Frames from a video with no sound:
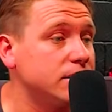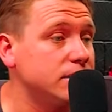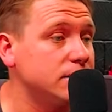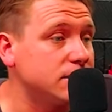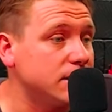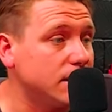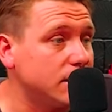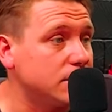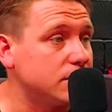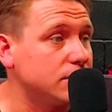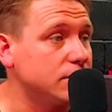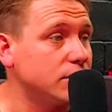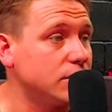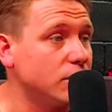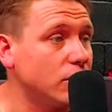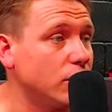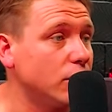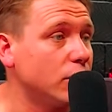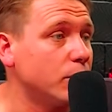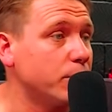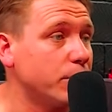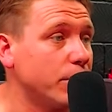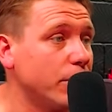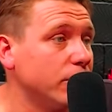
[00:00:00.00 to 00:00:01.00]
He said, a lot
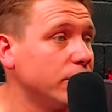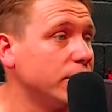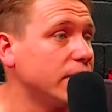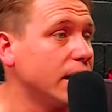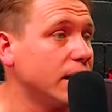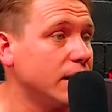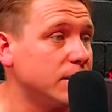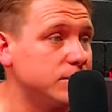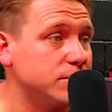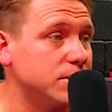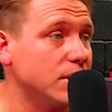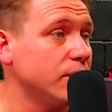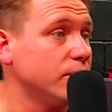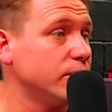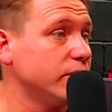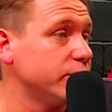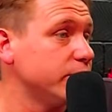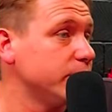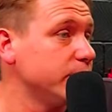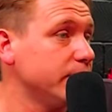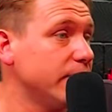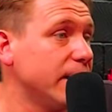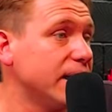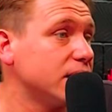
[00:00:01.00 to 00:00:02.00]
of the pro games up
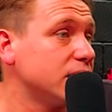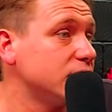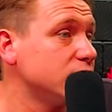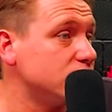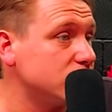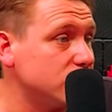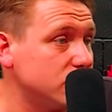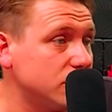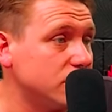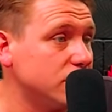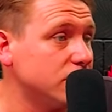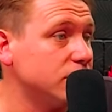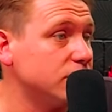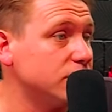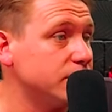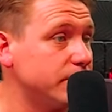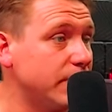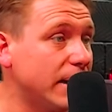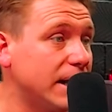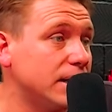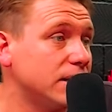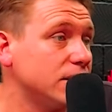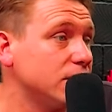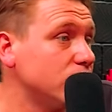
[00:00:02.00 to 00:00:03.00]
with Mackinson and
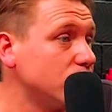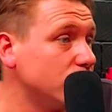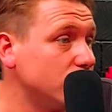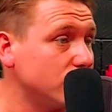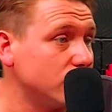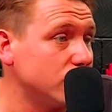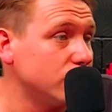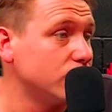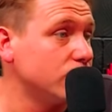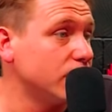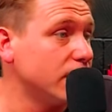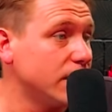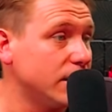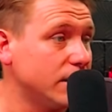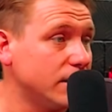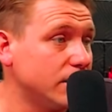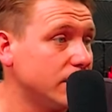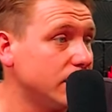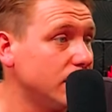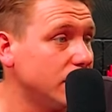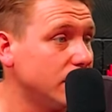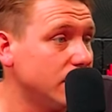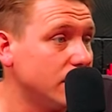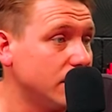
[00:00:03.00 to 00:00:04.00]
Ballingor and all that.
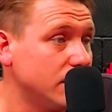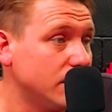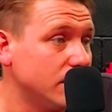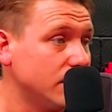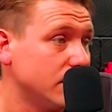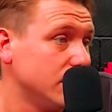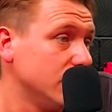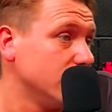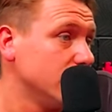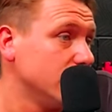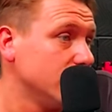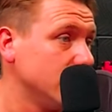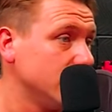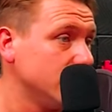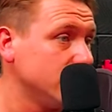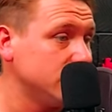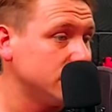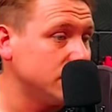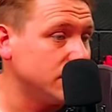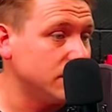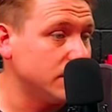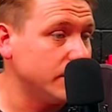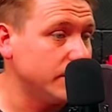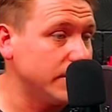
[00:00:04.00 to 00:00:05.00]
He
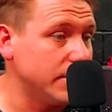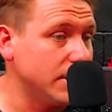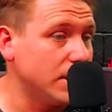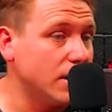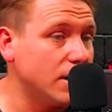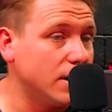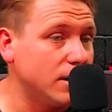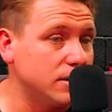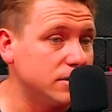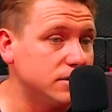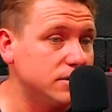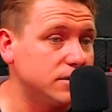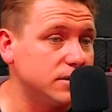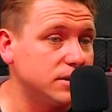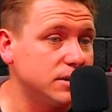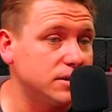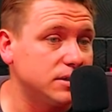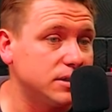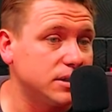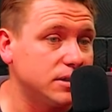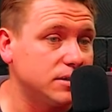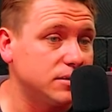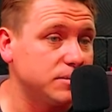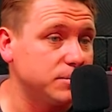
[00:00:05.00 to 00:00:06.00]
said it'd be hard. He
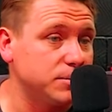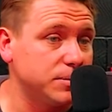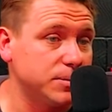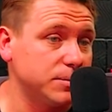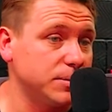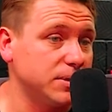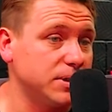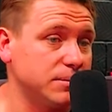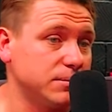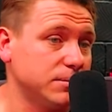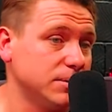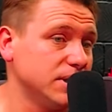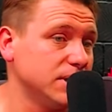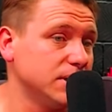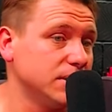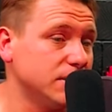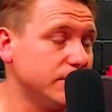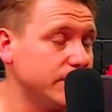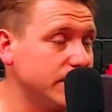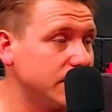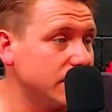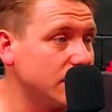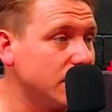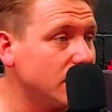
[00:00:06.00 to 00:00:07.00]
said, but we, we can
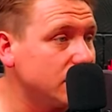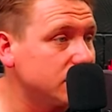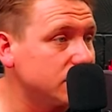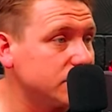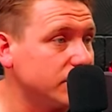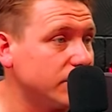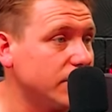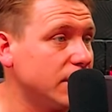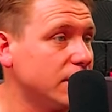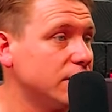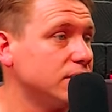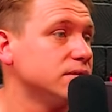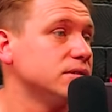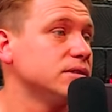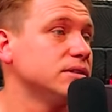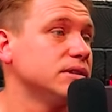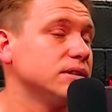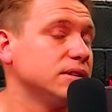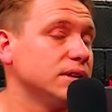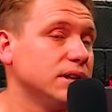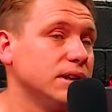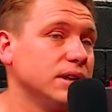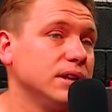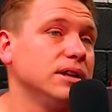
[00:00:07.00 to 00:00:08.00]
we can ask around.
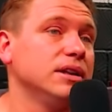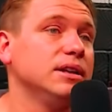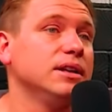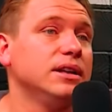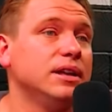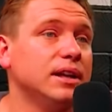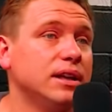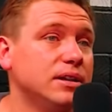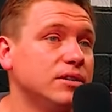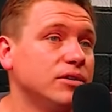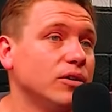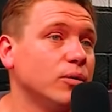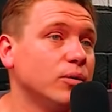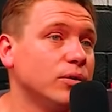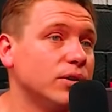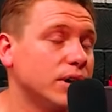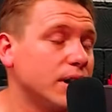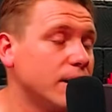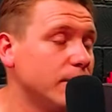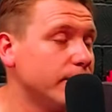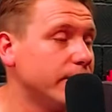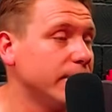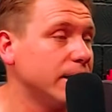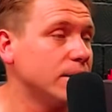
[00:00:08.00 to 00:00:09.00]
And in the end, I want to
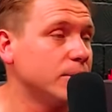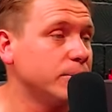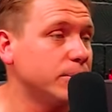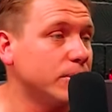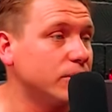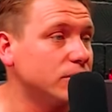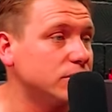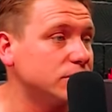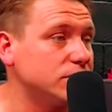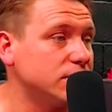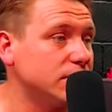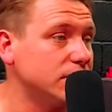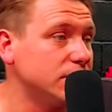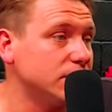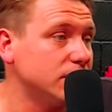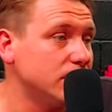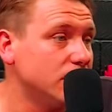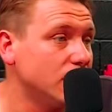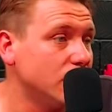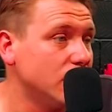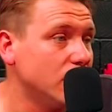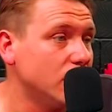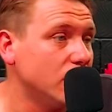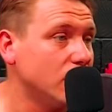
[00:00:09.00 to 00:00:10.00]
come back to boxing.
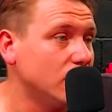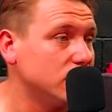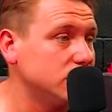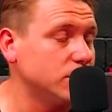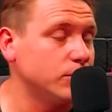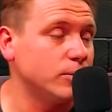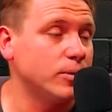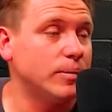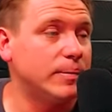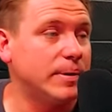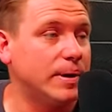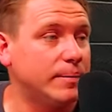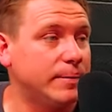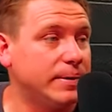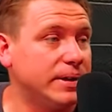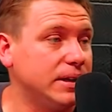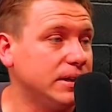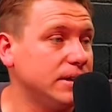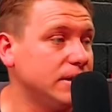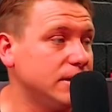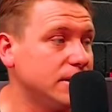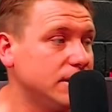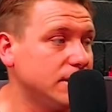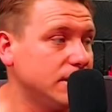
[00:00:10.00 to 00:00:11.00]
I said, what about
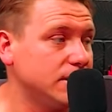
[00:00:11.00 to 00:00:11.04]
me?